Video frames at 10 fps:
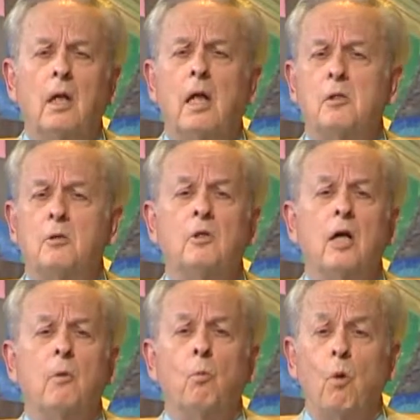that has
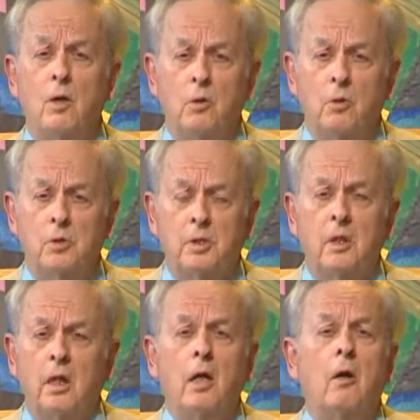done wonders
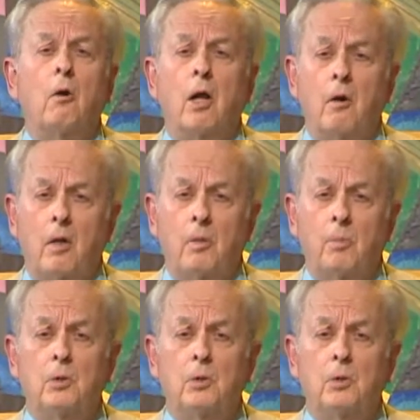in our area,